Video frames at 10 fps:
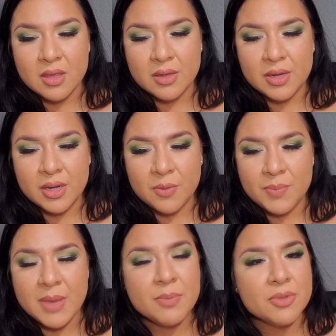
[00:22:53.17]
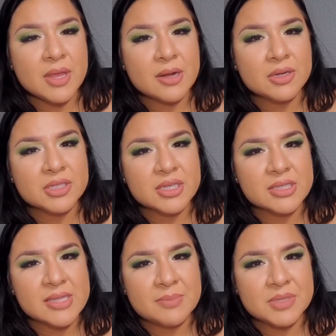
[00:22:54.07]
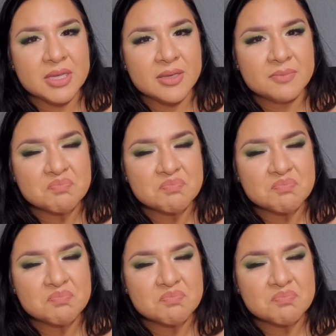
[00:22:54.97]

you know, people that aren't accepting,